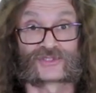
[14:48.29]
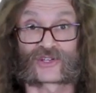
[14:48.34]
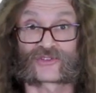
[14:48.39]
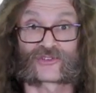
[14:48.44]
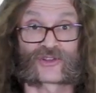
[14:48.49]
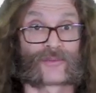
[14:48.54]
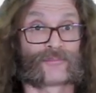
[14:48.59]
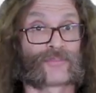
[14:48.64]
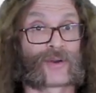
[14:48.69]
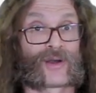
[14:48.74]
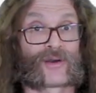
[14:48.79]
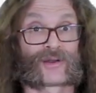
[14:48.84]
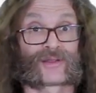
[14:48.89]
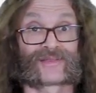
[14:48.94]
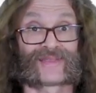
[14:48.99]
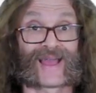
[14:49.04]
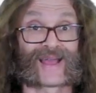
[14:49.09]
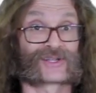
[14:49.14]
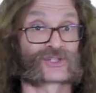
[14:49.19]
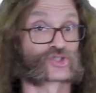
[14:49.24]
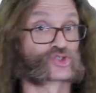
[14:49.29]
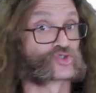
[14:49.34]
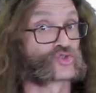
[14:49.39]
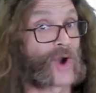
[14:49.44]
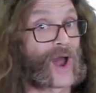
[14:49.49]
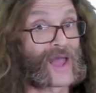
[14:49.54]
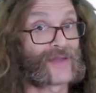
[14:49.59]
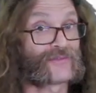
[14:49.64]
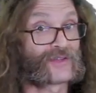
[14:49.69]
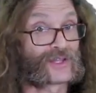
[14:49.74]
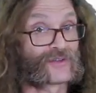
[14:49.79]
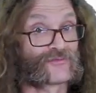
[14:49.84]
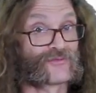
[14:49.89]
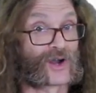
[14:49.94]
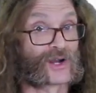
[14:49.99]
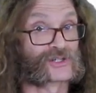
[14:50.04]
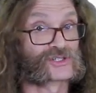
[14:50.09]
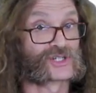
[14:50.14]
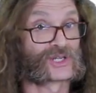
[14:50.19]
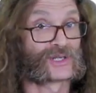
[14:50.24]
just comparing that driving
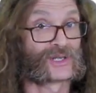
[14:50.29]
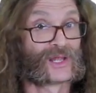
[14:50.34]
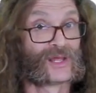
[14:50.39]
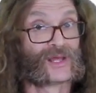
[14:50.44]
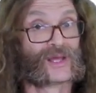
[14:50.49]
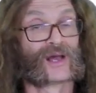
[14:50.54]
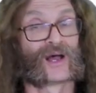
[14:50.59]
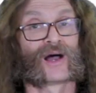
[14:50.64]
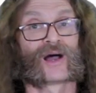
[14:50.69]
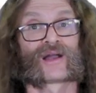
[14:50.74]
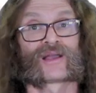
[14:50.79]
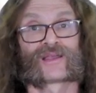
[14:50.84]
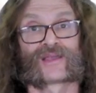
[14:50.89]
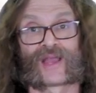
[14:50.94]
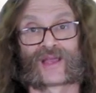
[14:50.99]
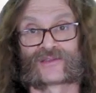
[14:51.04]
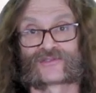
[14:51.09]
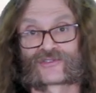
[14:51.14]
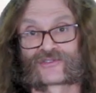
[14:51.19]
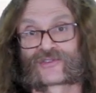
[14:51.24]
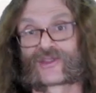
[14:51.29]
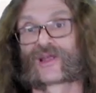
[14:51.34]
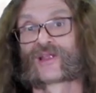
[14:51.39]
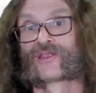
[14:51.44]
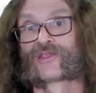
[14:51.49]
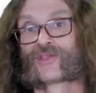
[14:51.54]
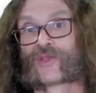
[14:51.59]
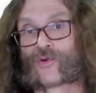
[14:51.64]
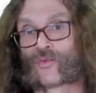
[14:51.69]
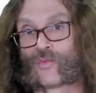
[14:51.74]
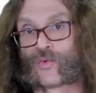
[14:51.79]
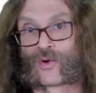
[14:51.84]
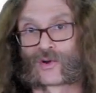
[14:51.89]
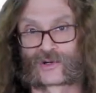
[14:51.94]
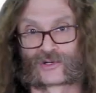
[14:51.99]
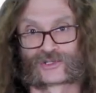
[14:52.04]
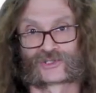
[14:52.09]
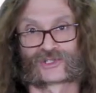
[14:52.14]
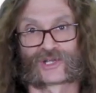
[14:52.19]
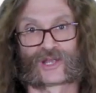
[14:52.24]
function against the
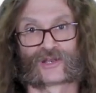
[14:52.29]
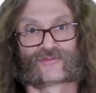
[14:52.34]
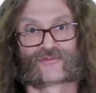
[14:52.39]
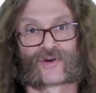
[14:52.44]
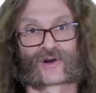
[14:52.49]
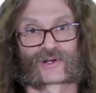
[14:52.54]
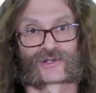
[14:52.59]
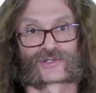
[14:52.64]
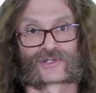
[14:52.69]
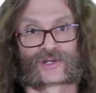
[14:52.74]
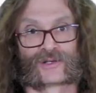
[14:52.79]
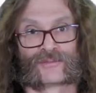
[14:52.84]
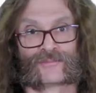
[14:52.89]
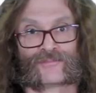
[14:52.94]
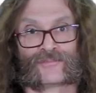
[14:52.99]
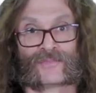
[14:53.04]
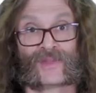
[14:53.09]
watershed function.